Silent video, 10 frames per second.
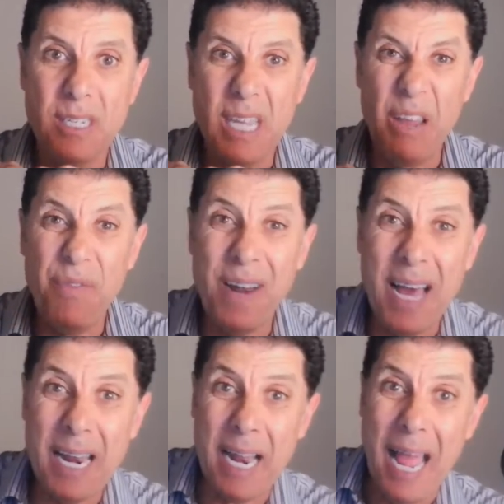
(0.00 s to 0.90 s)
if
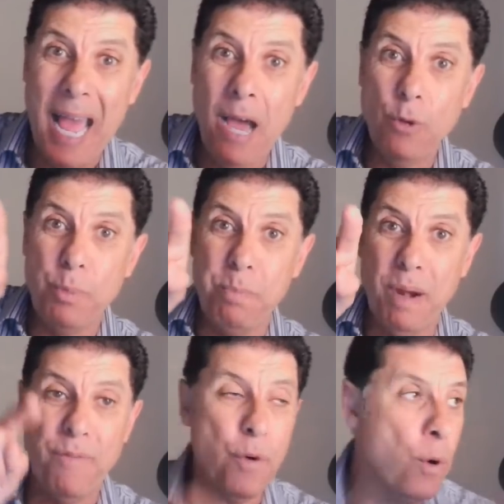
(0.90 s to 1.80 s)
not
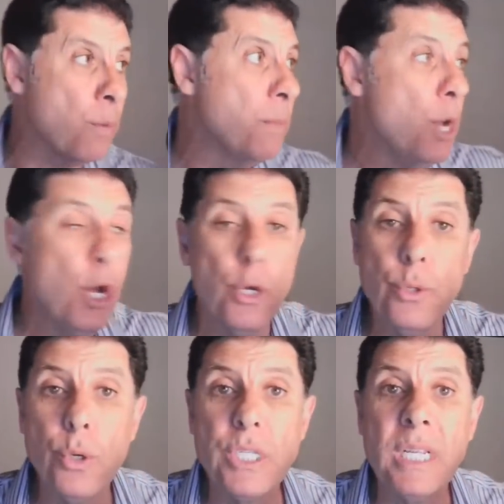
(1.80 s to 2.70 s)
outperform,
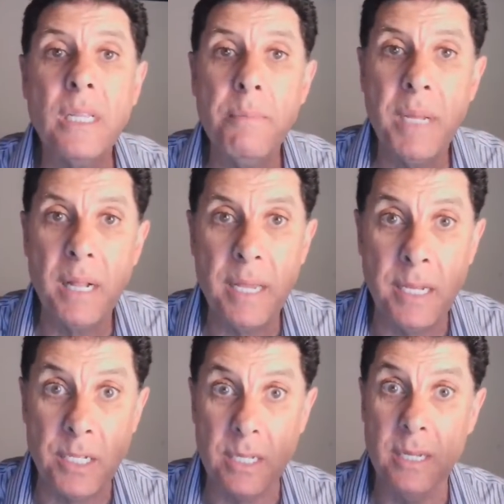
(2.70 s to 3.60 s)
those in the Middle
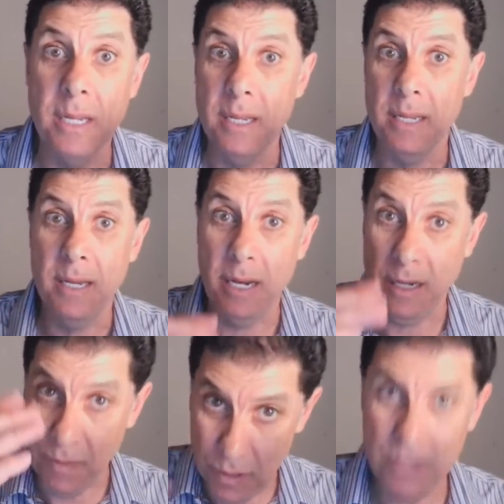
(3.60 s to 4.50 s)
East. And
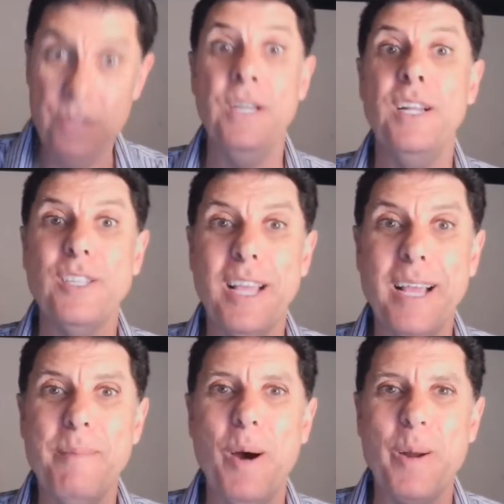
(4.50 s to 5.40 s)
if you know anything
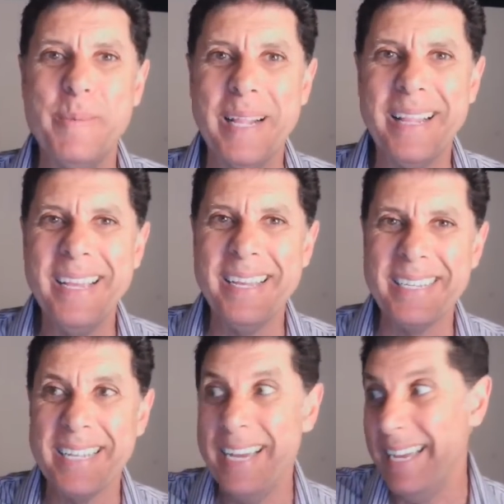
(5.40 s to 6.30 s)
about the Middle
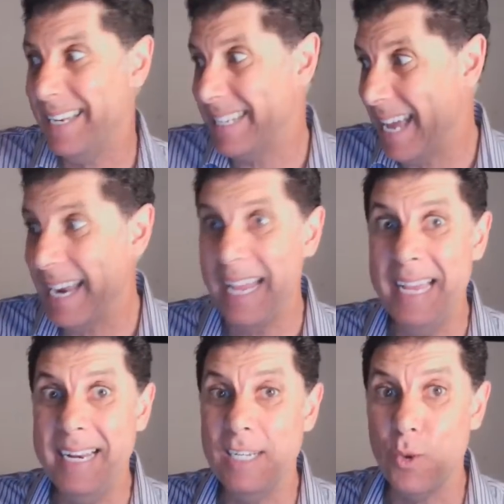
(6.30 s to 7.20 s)
East, is that
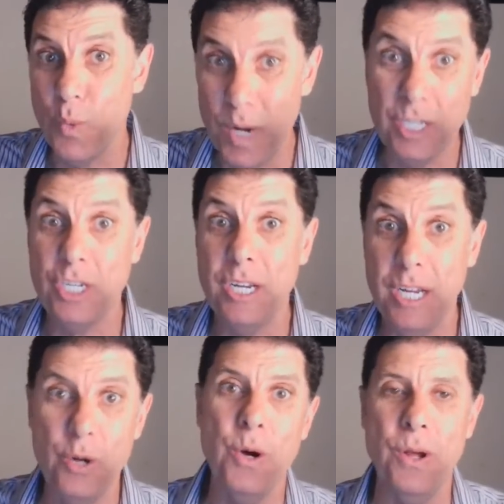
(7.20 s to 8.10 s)
it is rich
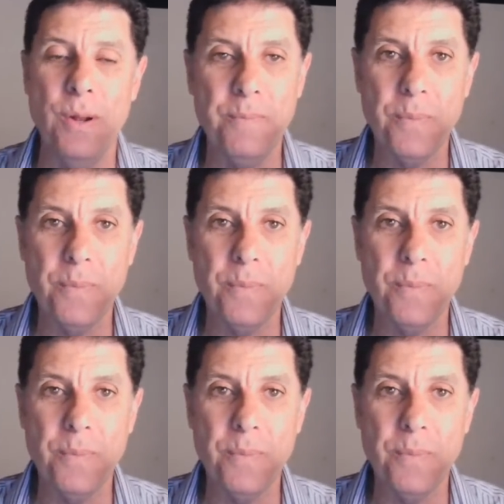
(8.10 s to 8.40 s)
in oil.